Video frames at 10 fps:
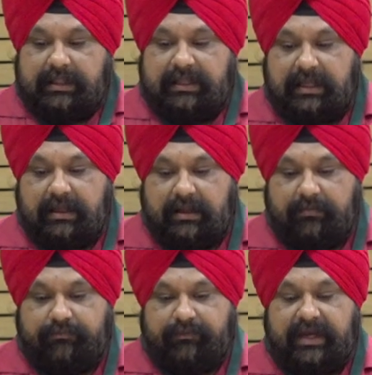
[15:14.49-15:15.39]
the
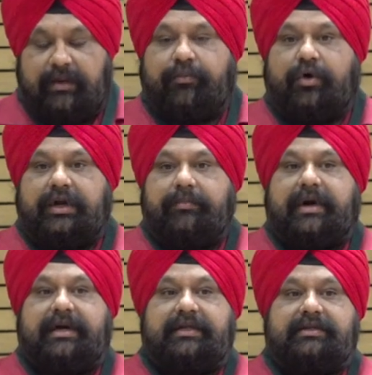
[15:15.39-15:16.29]
very important
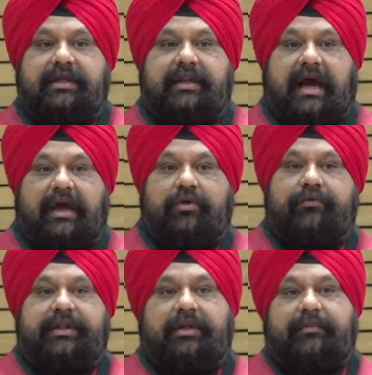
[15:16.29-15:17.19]
part is that
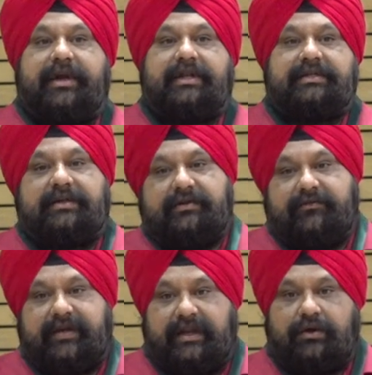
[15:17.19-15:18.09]
Ayurvedic medicine is
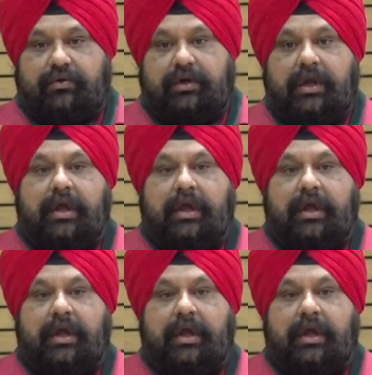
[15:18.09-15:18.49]
very good,